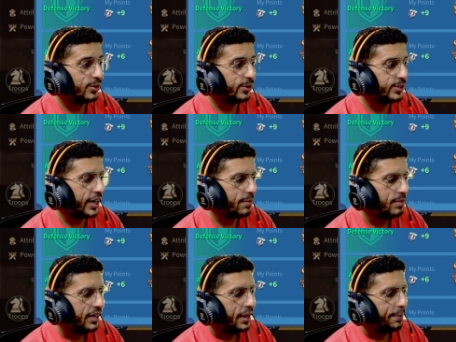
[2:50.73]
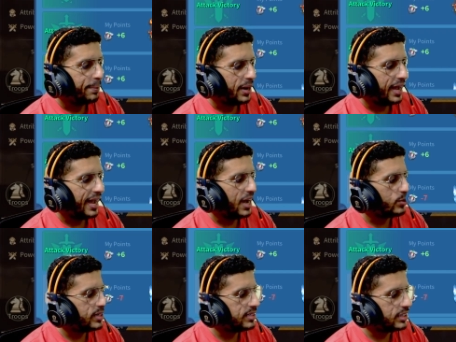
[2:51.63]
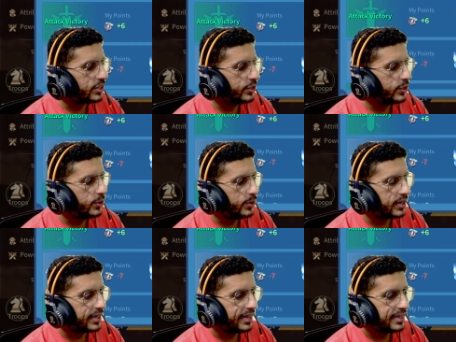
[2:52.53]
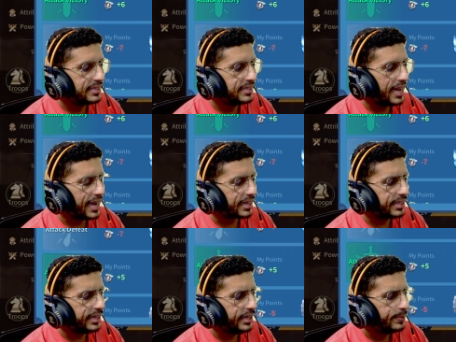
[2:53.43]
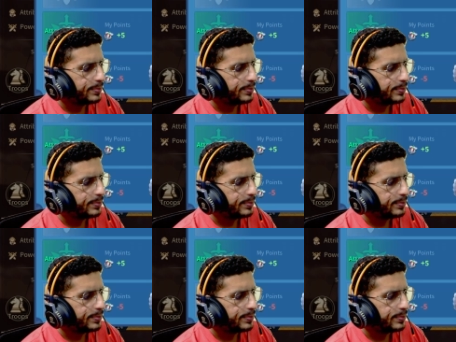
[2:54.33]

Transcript: long time. But how does it look exactly